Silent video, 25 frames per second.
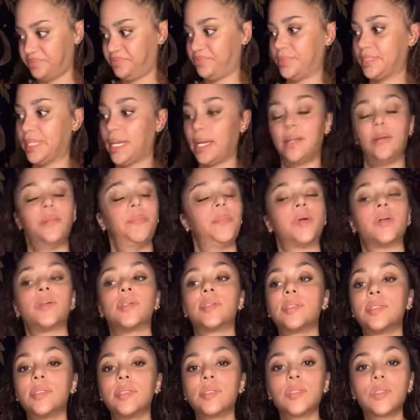That a
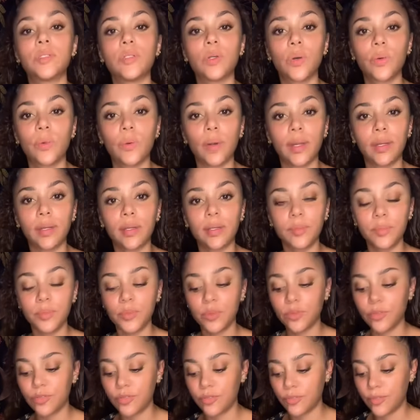person is so ready to
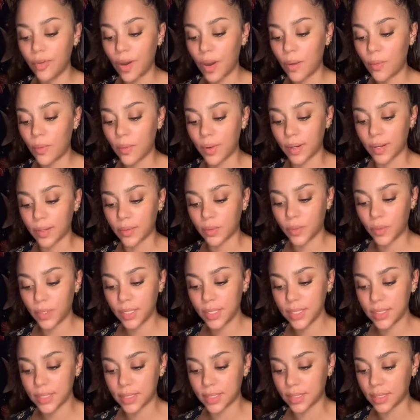move forward. What
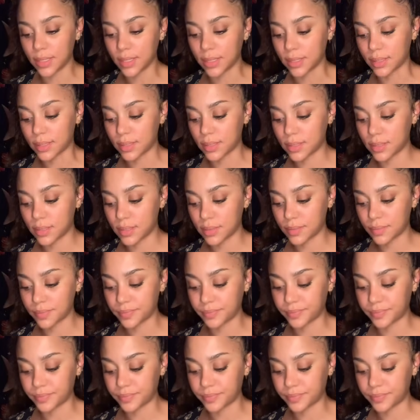is this?